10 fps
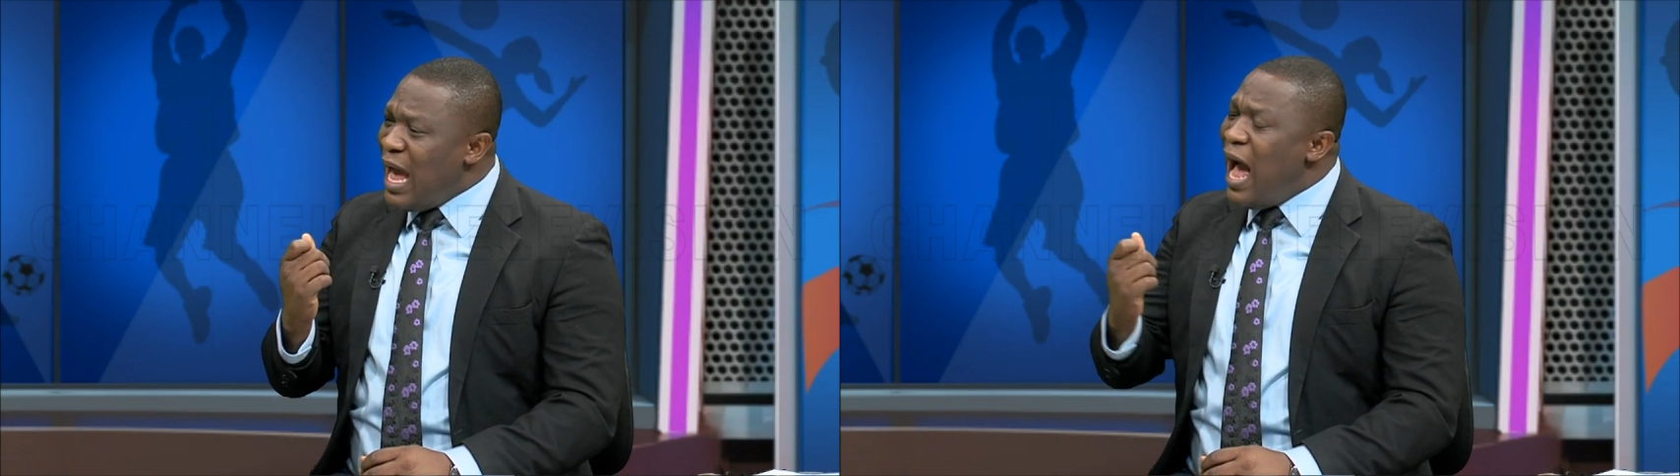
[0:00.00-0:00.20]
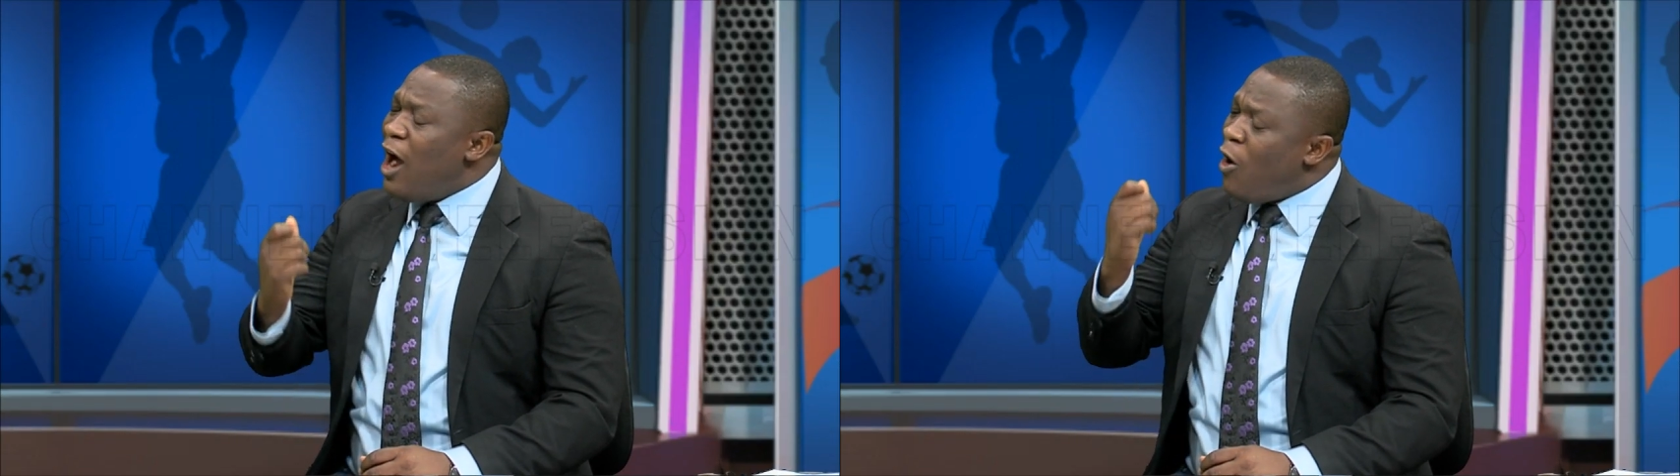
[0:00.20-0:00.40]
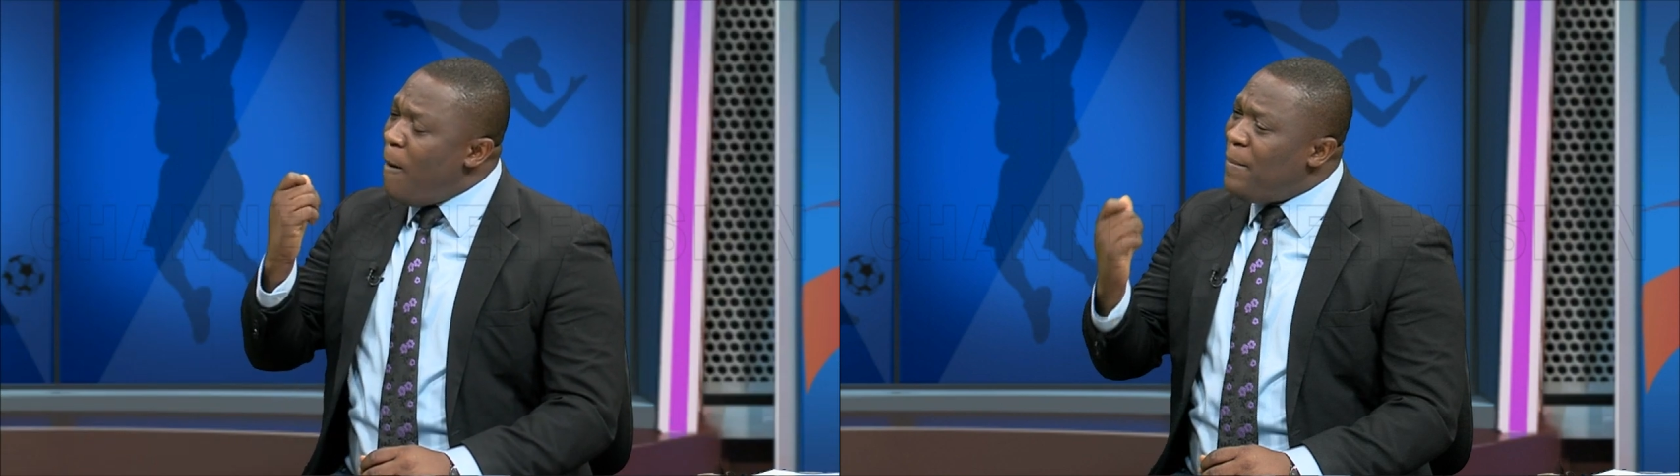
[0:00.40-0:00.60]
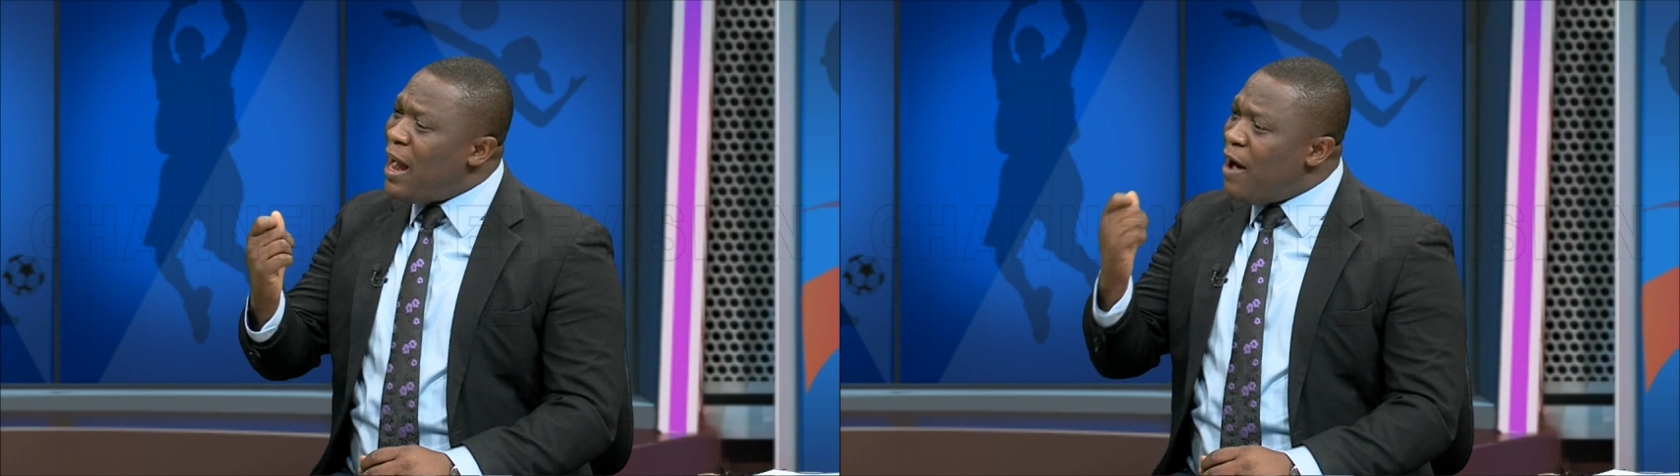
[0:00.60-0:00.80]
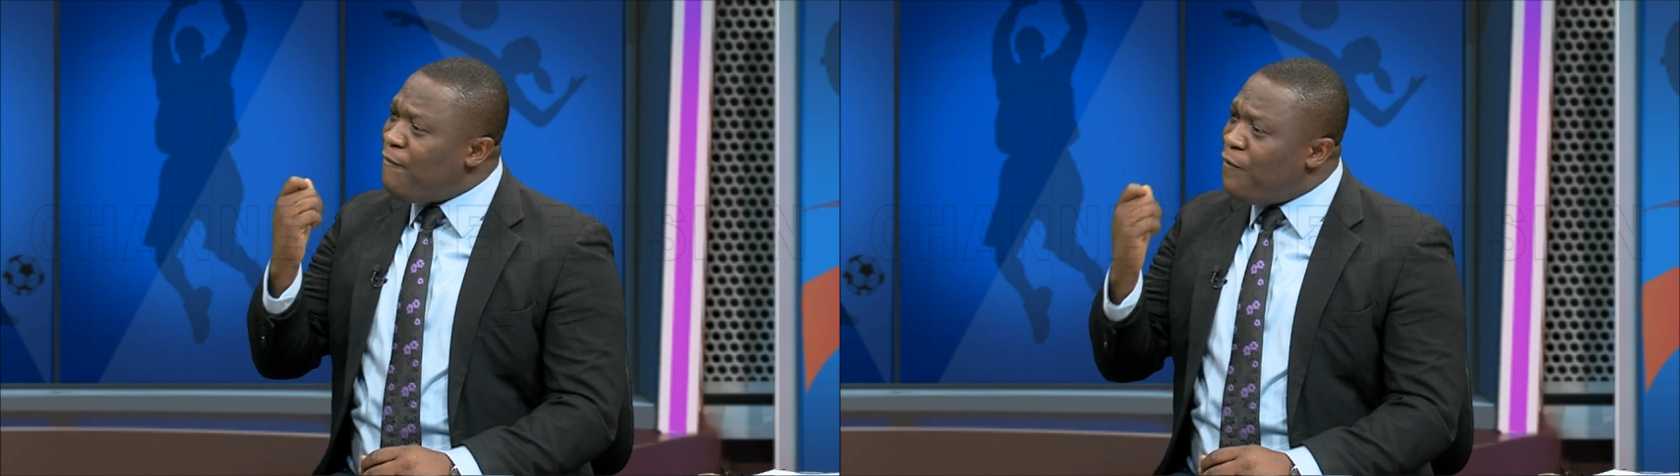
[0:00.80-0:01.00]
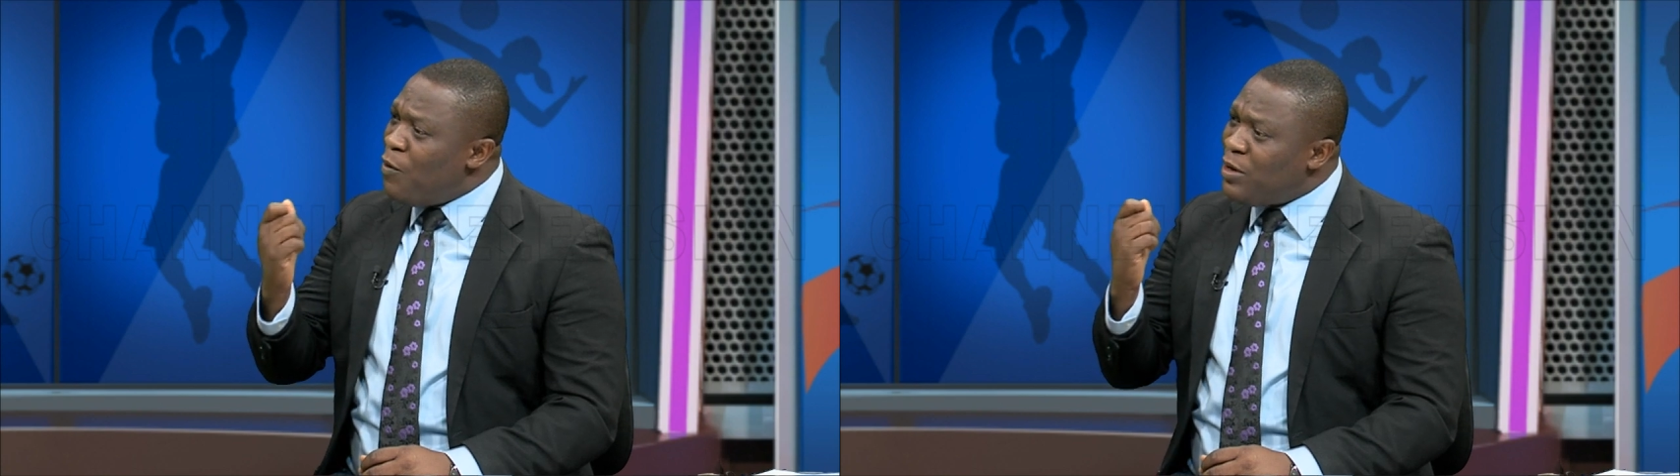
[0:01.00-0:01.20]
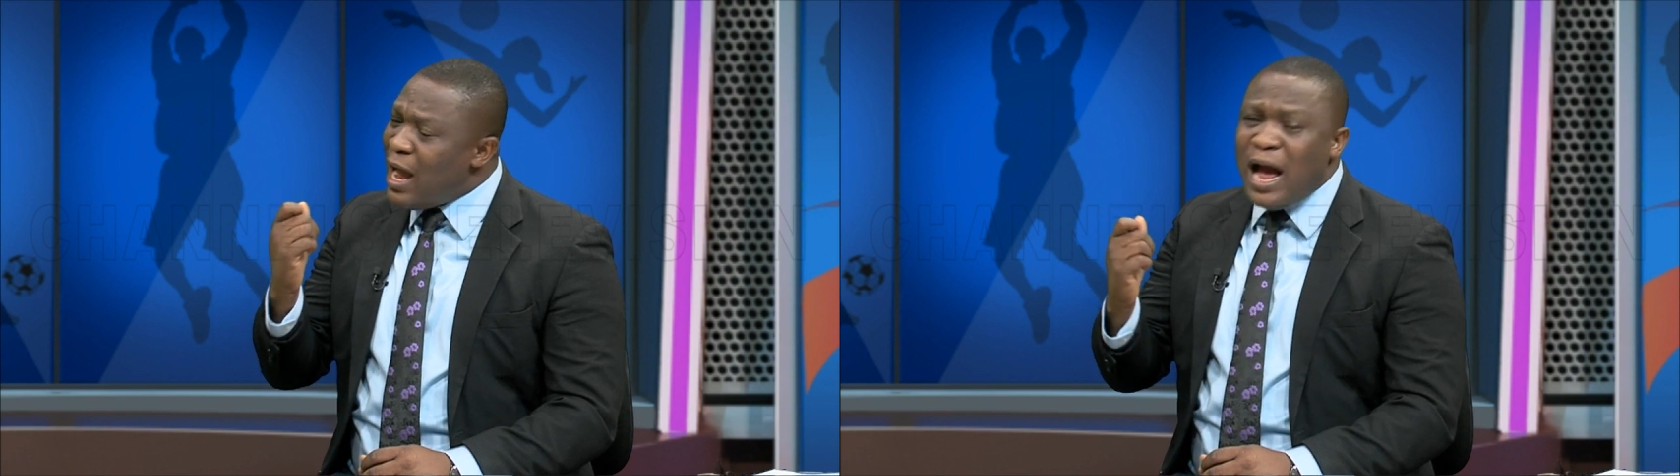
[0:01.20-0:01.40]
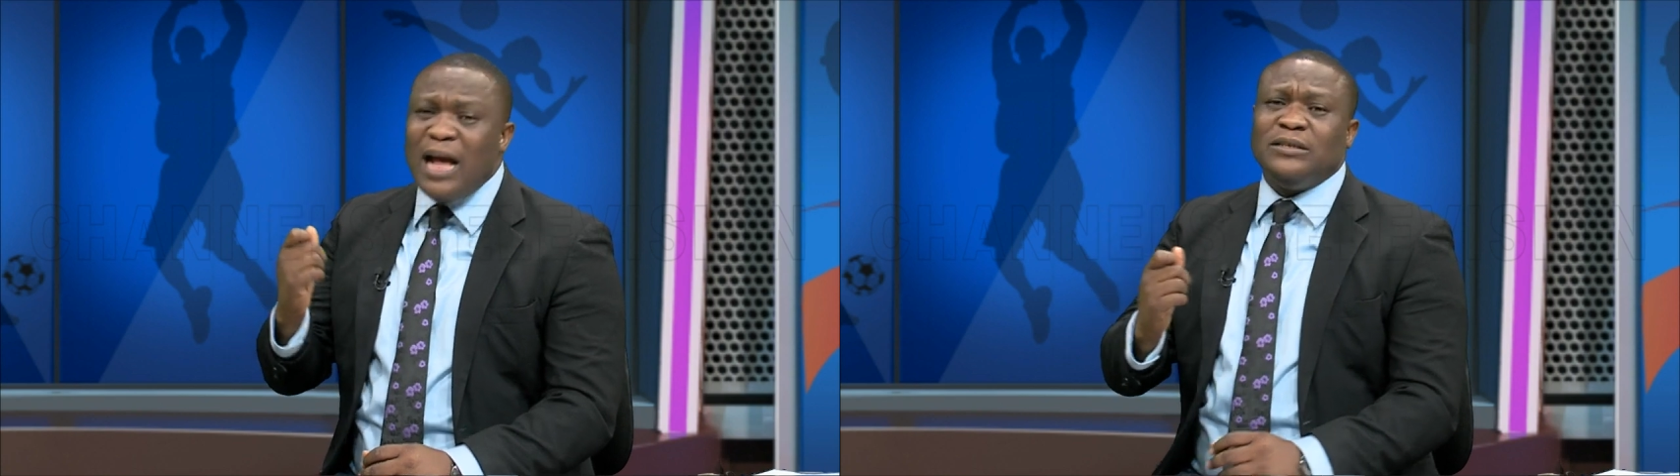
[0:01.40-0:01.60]
and come back and fold
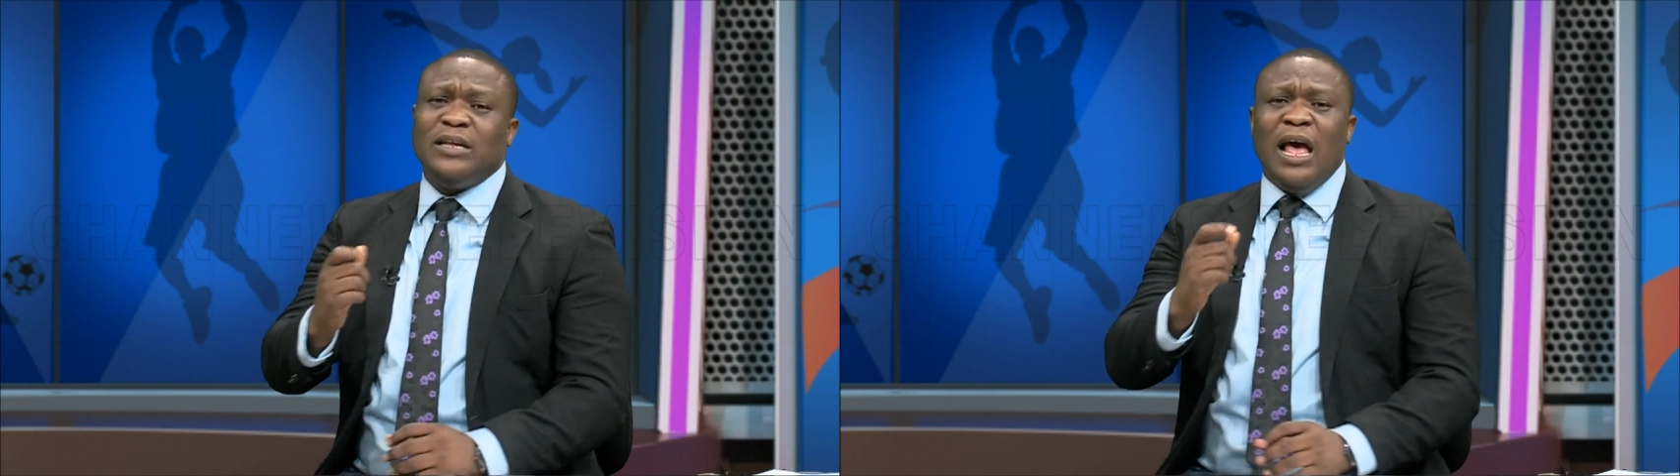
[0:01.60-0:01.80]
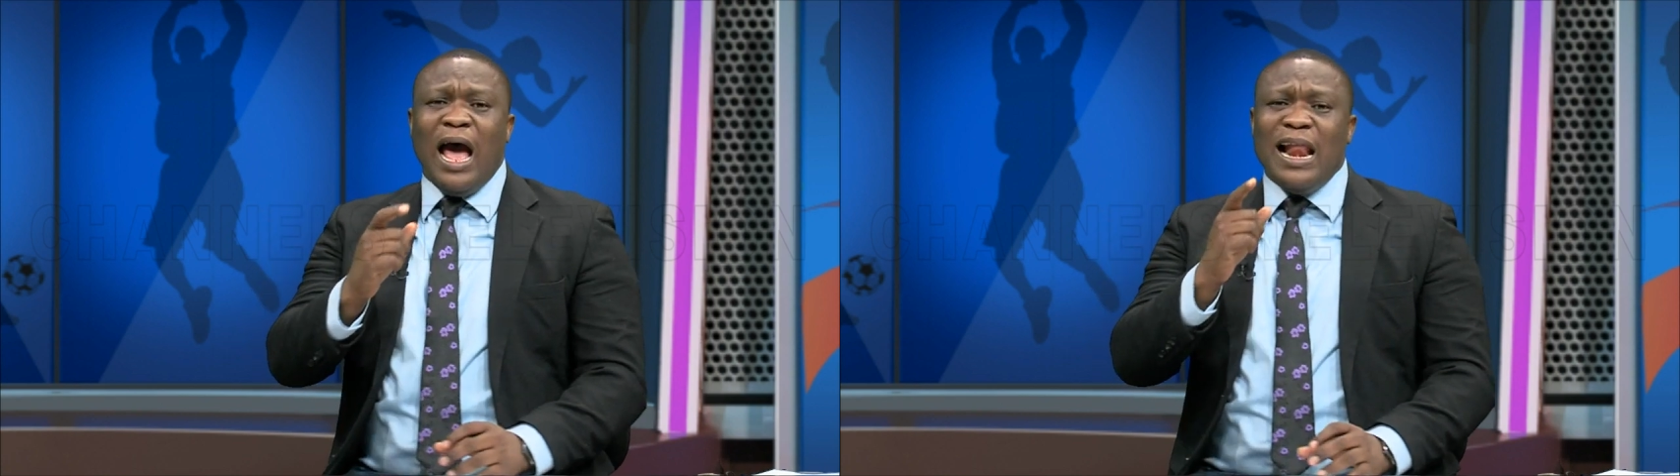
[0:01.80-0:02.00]
their hands?